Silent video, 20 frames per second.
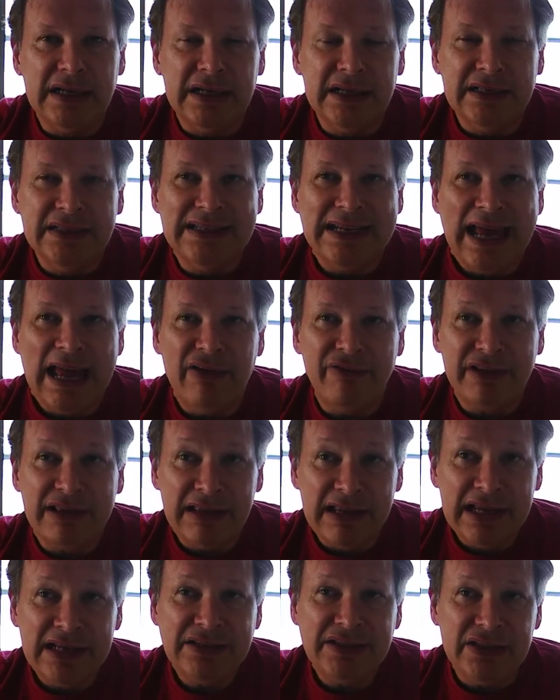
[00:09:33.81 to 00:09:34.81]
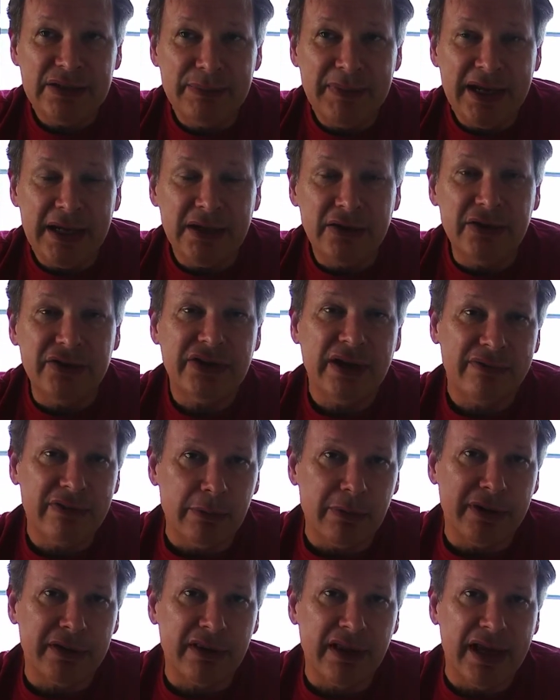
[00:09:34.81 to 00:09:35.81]
To have glasses made, because you have to wear
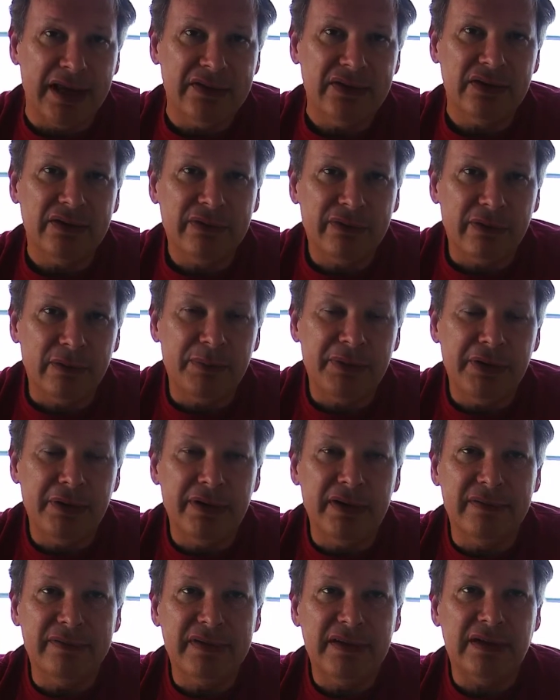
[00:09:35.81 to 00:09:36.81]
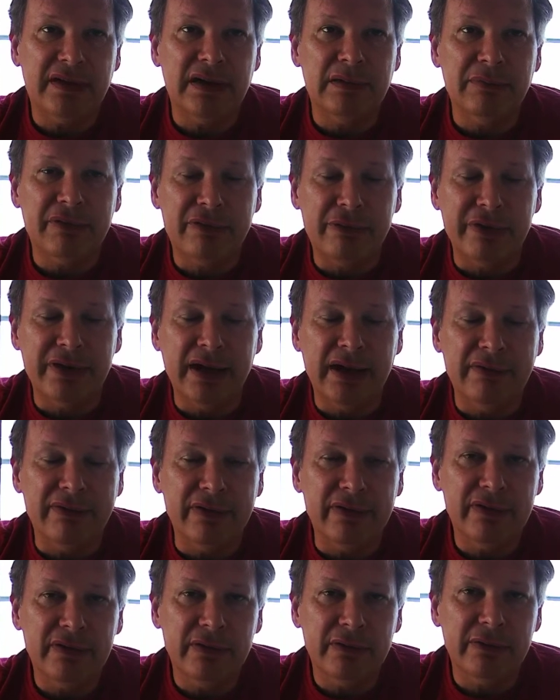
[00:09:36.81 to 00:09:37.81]
glasses for a period of time before you have the
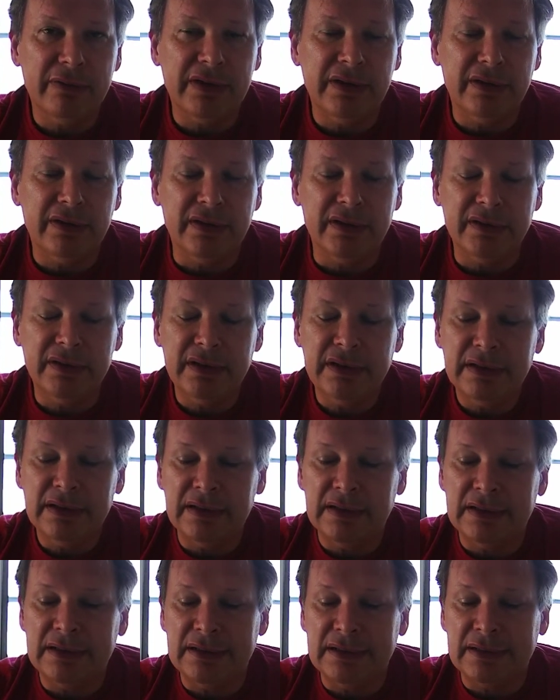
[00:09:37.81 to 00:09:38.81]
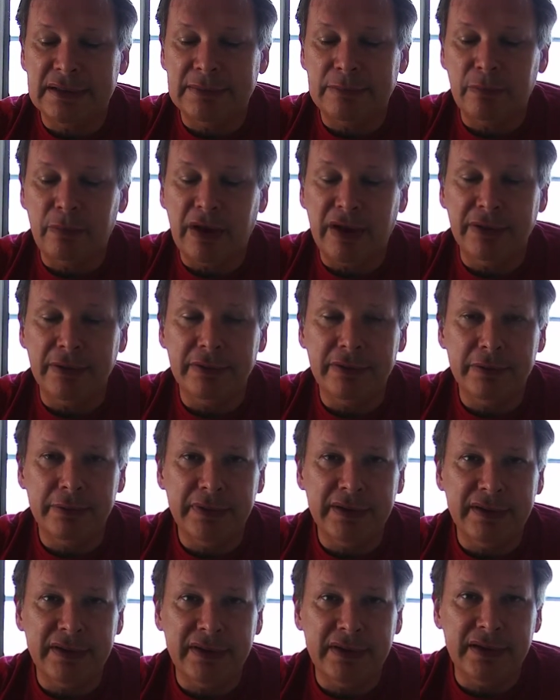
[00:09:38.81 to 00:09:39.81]
surgery done, while they're doing
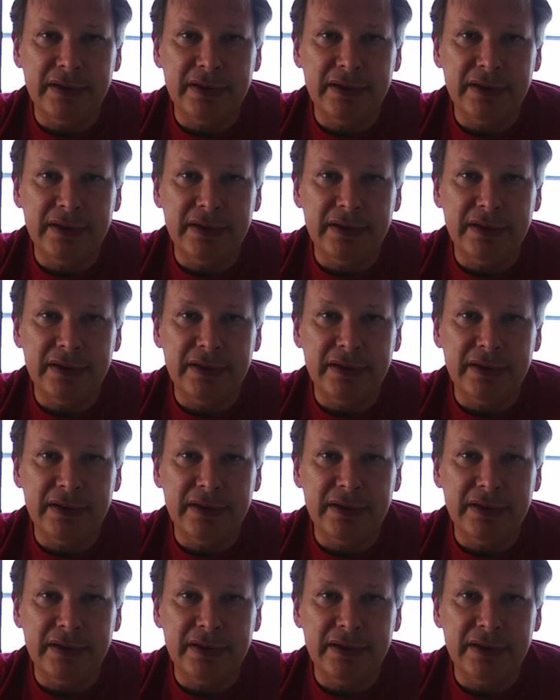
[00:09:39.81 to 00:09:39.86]
the